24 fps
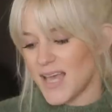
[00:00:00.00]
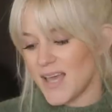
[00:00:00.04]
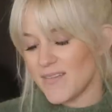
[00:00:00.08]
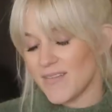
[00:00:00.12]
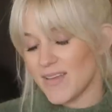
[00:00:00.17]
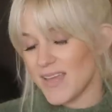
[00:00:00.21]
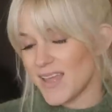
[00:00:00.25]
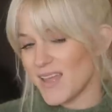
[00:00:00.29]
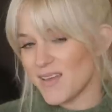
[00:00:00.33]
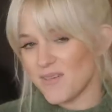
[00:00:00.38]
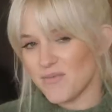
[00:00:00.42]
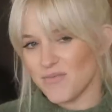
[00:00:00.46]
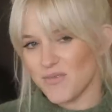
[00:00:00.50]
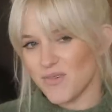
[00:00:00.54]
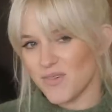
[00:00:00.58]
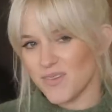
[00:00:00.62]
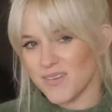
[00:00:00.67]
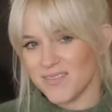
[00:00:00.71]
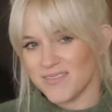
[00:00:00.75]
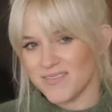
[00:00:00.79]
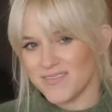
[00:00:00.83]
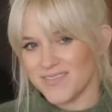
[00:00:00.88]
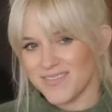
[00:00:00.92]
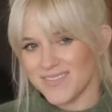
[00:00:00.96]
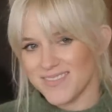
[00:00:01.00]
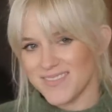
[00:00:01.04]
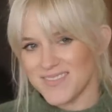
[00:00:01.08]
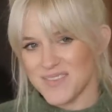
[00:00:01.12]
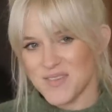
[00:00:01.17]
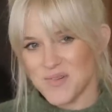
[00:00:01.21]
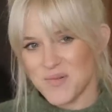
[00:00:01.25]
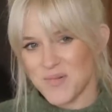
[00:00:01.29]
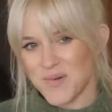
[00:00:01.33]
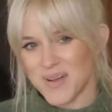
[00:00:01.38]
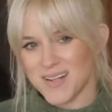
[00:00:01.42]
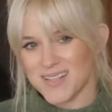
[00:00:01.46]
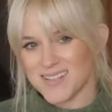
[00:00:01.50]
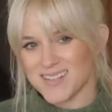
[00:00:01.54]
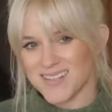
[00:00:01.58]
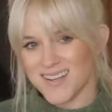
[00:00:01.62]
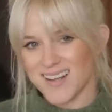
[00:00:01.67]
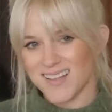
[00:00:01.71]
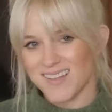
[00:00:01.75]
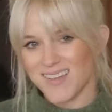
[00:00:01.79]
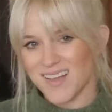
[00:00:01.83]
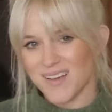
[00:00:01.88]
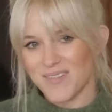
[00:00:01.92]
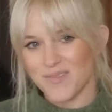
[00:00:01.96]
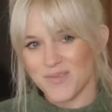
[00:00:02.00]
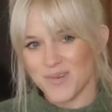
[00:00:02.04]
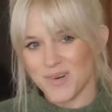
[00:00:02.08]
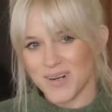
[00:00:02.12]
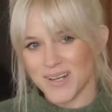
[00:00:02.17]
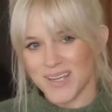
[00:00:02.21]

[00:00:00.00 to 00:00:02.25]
I have a handful of the ones that I love